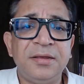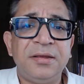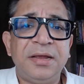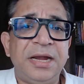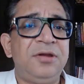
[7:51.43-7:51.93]

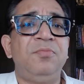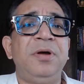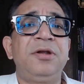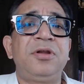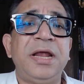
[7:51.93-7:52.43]
and you
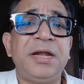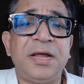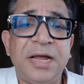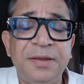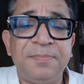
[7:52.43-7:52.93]
bought at a
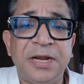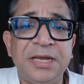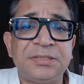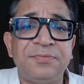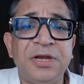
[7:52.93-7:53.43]
high
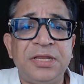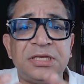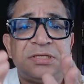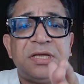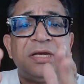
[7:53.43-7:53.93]
price, when
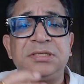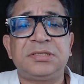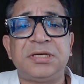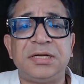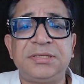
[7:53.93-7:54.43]
these guys
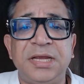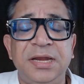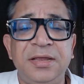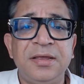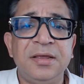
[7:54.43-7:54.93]
start
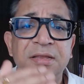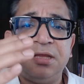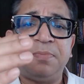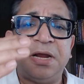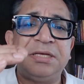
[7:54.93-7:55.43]
selling, the
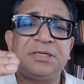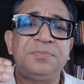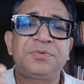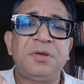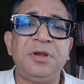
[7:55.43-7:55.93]
price
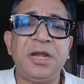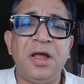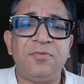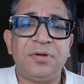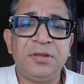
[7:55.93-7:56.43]
keeps coming
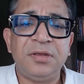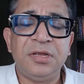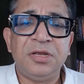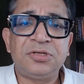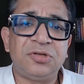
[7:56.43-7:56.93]
down.
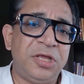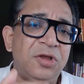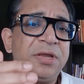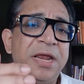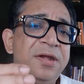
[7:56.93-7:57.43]
So they
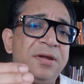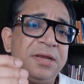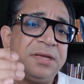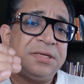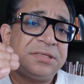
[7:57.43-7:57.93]
can
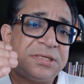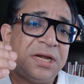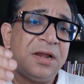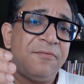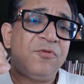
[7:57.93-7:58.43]

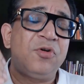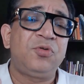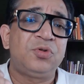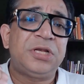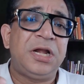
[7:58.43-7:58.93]
still afford
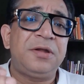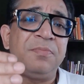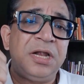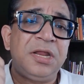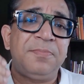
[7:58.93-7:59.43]
to sell at
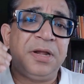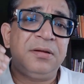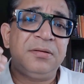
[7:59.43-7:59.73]
multiple